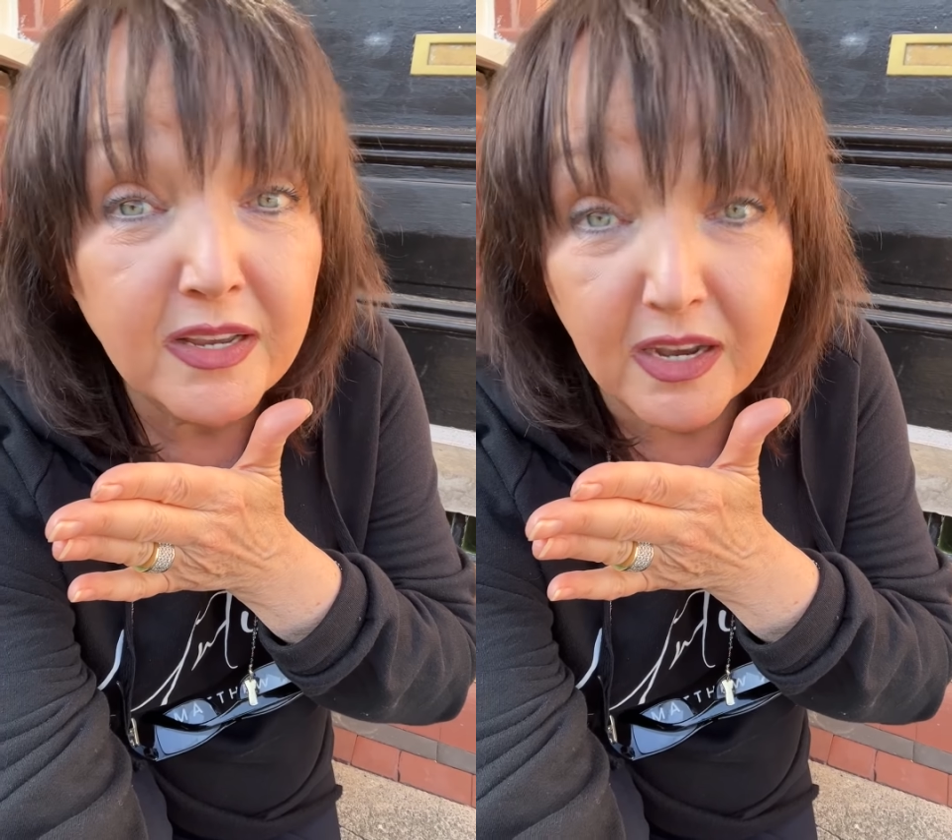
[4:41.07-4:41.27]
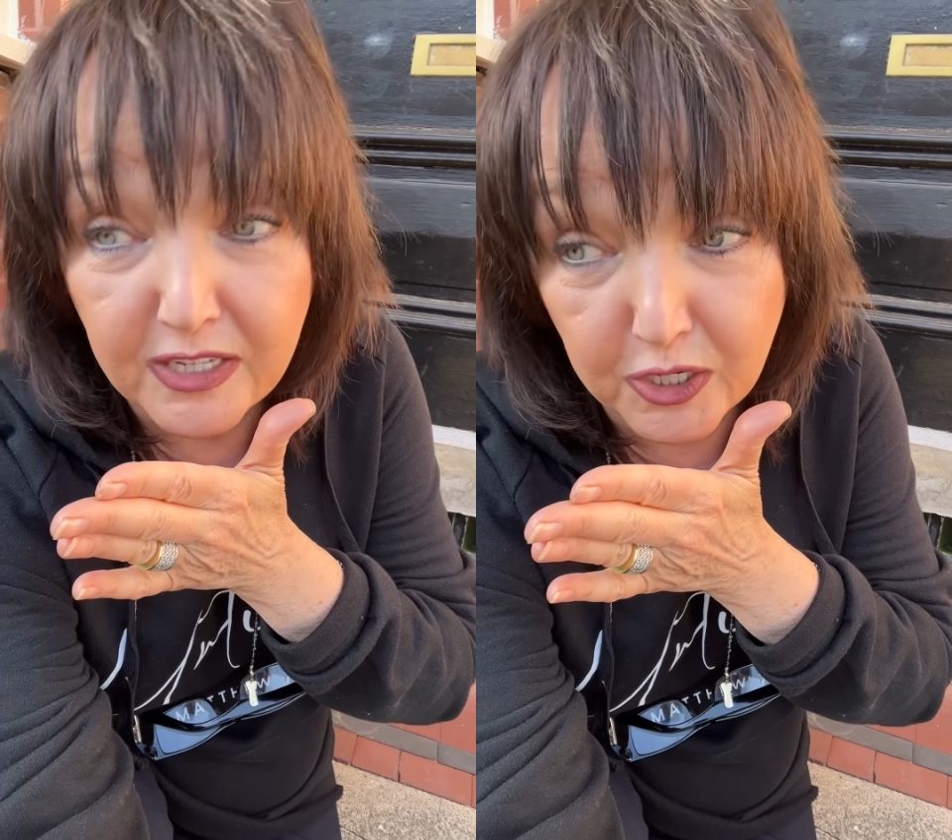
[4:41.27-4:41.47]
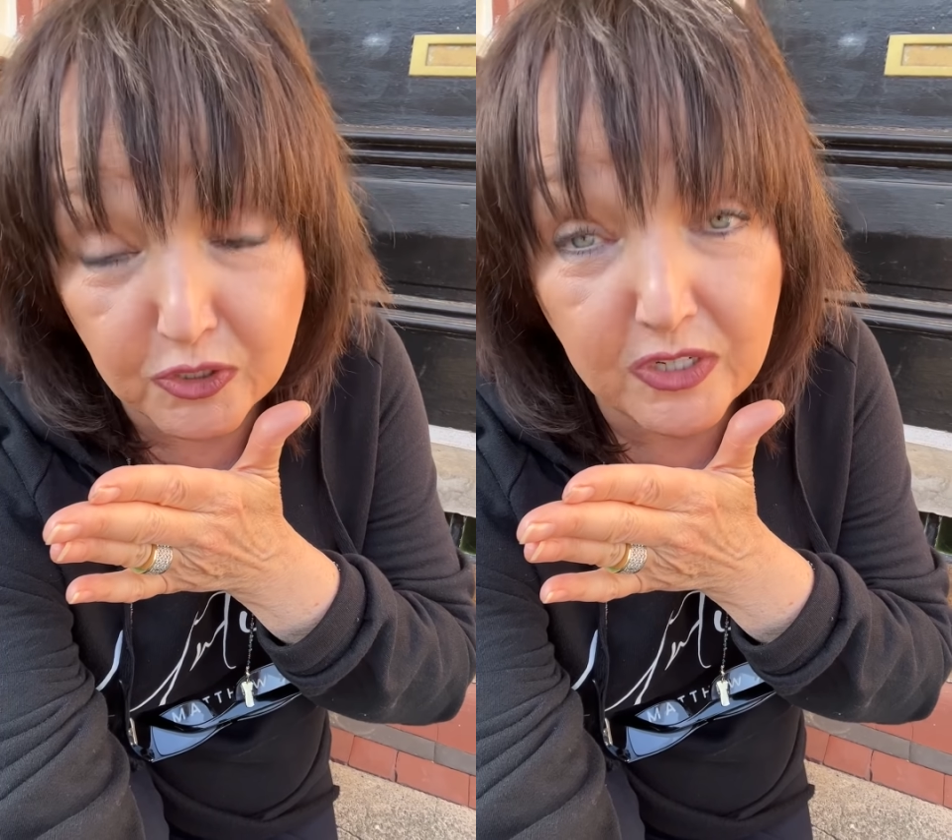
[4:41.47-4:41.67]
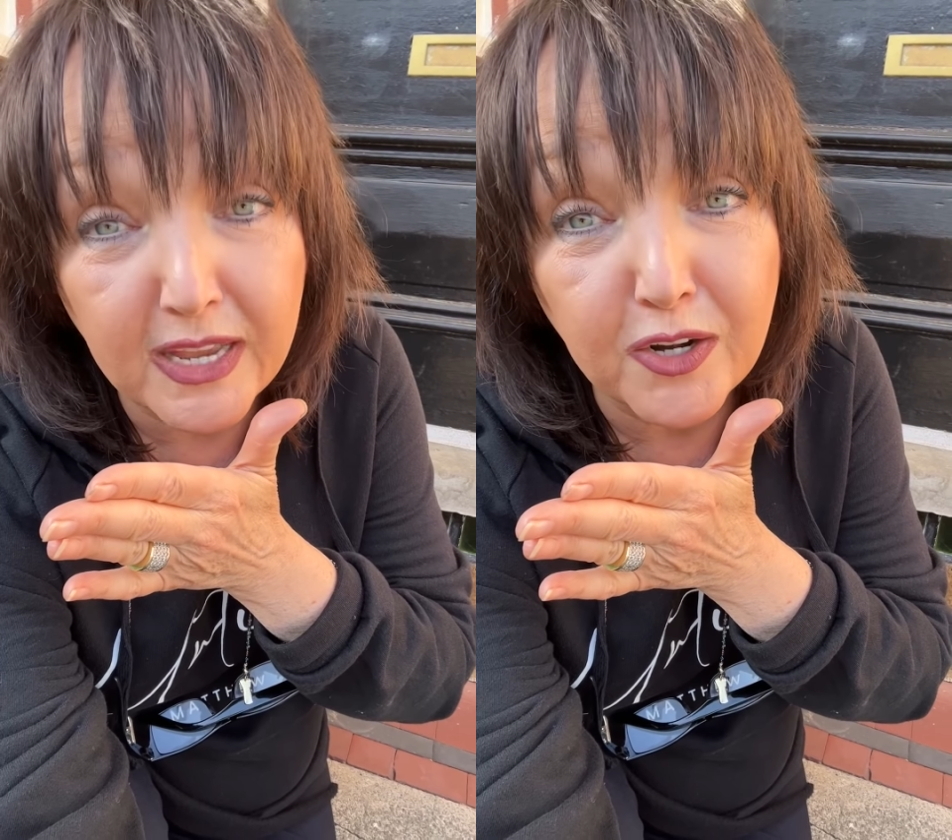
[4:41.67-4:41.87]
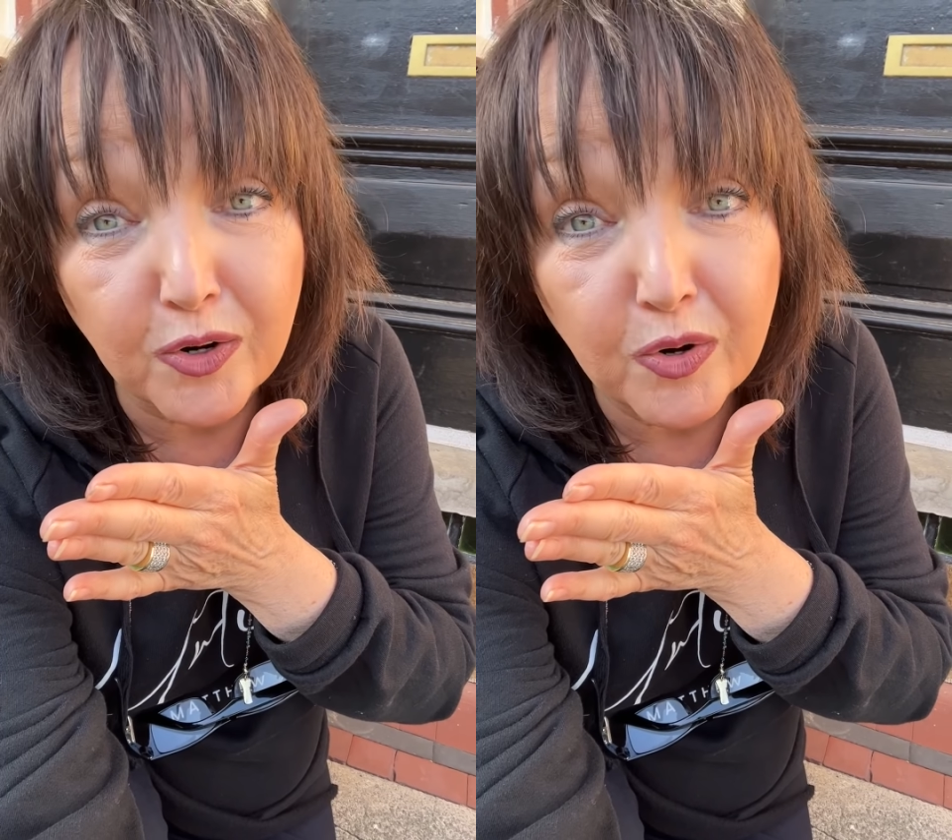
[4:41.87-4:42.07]
years
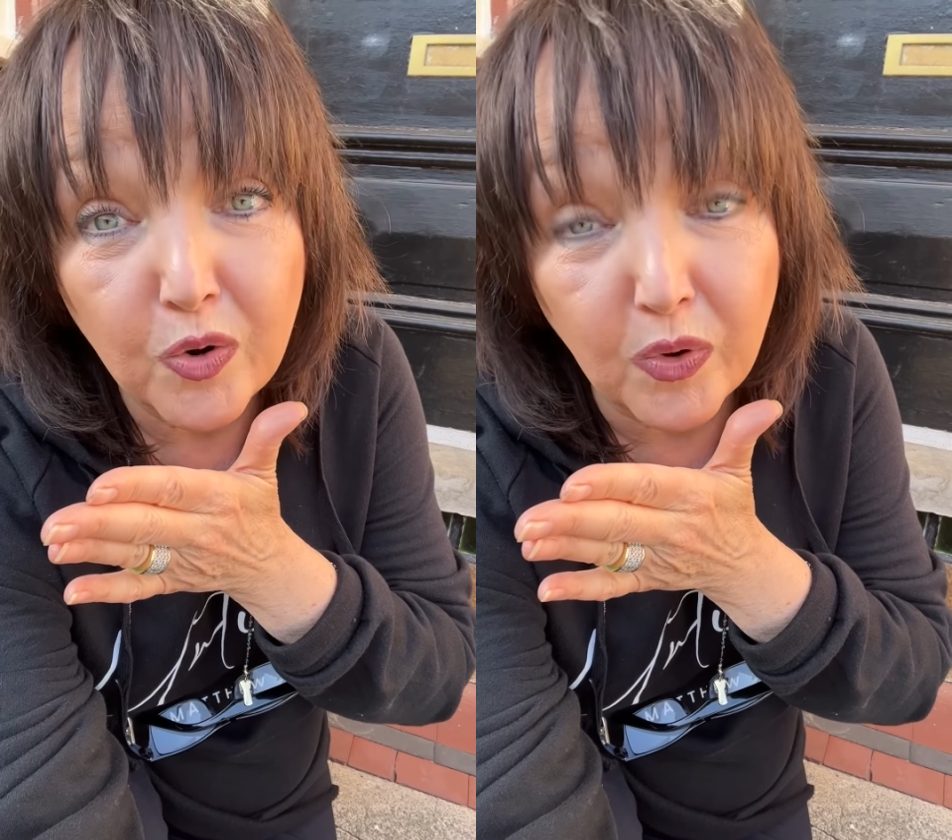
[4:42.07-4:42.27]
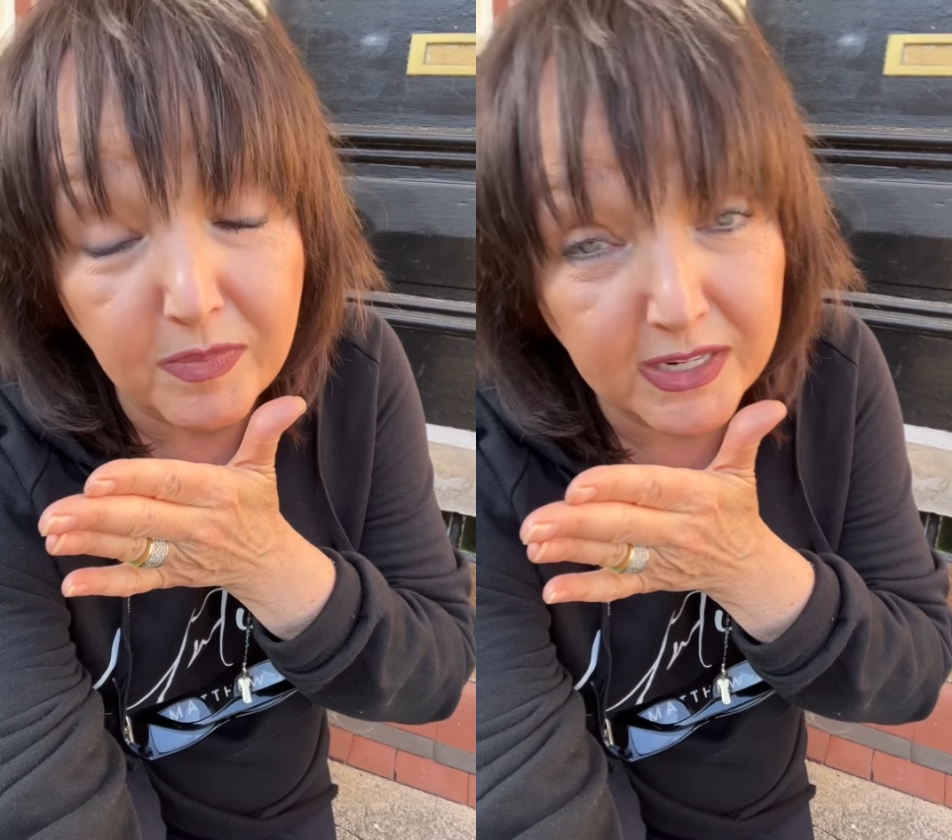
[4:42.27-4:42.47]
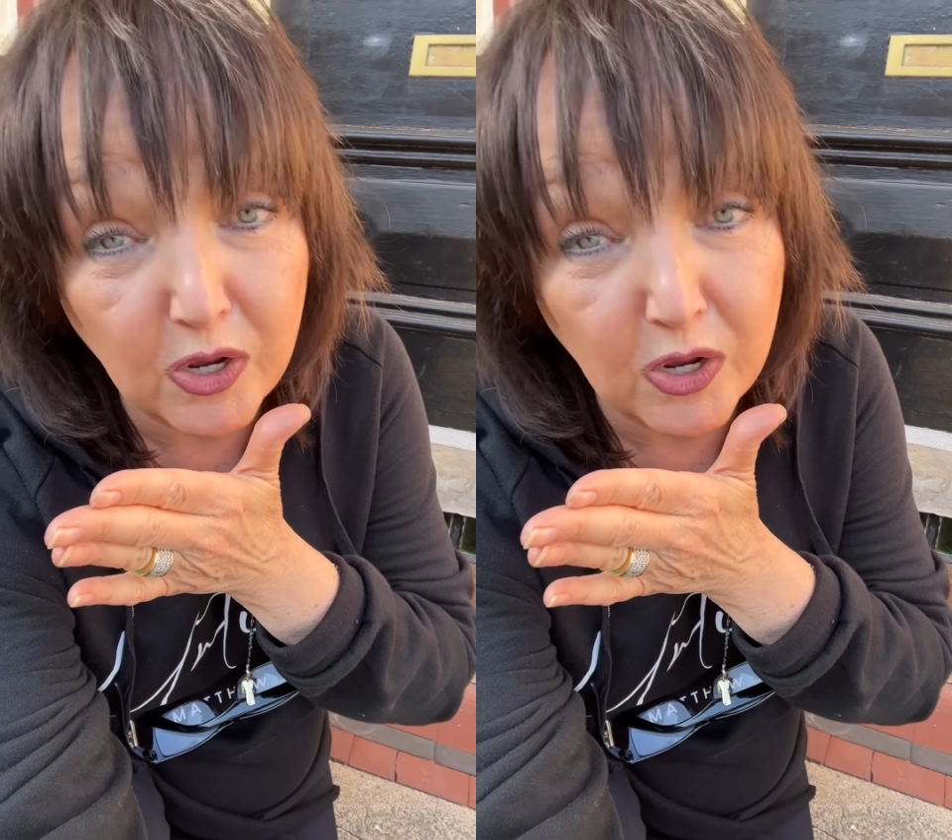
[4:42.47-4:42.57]
later when my